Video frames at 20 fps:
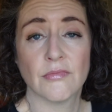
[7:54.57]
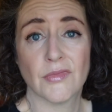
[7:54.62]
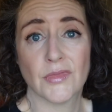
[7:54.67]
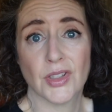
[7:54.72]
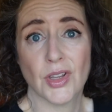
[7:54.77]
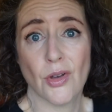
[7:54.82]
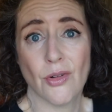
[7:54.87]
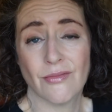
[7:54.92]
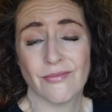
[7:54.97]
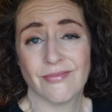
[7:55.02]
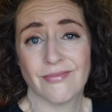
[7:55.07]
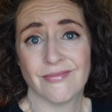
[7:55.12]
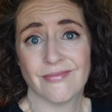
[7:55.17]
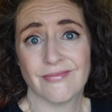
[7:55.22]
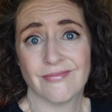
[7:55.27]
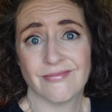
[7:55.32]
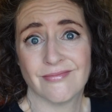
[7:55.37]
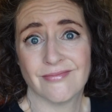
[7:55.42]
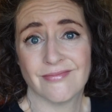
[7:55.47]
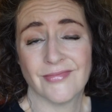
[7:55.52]
So
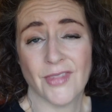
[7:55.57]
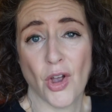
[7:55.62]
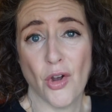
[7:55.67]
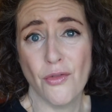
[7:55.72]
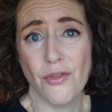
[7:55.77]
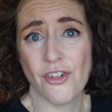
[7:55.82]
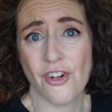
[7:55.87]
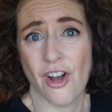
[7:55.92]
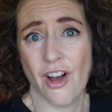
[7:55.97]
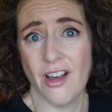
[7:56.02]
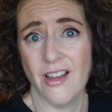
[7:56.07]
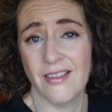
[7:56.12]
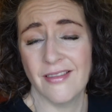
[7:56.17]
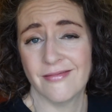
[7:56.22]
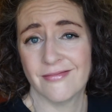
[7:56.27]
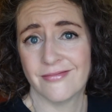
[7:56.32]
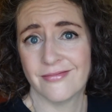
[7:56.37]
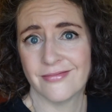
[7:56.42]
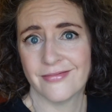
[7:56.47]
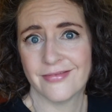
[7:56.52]

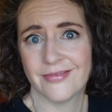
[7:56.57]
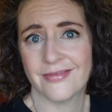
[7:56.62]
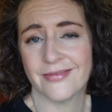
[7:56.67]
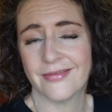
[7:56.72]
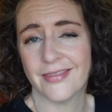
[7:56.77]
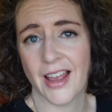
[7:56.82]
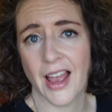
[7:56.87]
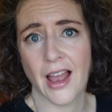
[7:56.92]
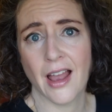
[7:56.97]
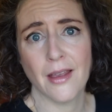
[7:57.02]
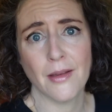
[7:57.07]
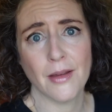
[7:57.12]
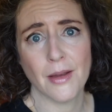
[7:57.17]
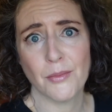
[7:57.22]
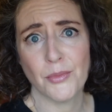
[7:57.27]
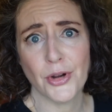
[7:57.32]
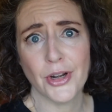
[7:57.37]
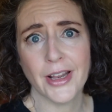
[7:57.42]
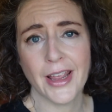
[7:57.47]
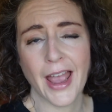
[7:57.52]
overall, I,
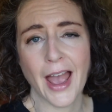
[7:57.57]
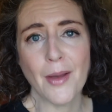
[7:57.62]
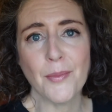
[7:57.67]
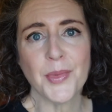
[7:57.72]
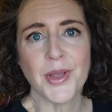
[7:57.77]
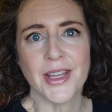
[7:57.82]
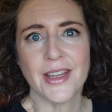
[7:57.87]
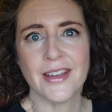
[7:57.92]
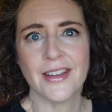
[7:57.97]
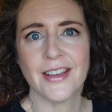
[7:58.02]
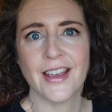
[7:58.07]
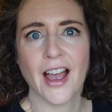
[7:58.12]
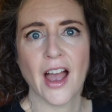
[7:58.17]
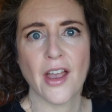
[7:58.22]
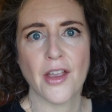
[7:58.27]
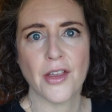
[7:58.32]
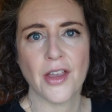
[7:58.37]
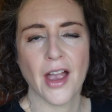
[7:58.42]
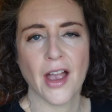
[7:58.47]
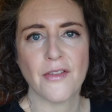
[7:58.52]
am pretty happy.
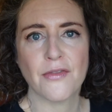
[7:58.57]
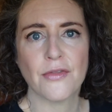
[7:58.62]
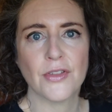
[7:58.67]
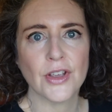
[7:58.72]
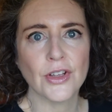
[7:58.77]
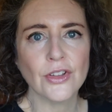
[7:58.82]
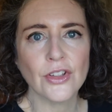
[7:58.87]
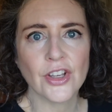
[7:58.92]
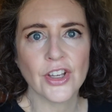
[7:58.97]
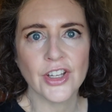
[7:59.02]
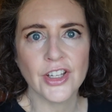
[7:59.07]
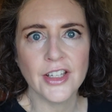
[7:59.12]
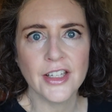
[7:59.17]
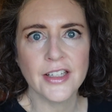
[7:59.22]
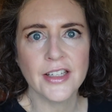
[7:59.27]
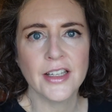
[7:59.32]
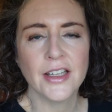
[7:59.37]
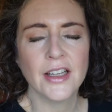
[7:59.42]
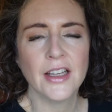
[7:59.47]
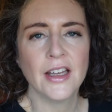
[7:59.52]
I, I feel
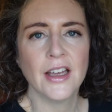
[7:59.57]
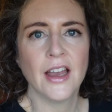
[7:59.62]
good.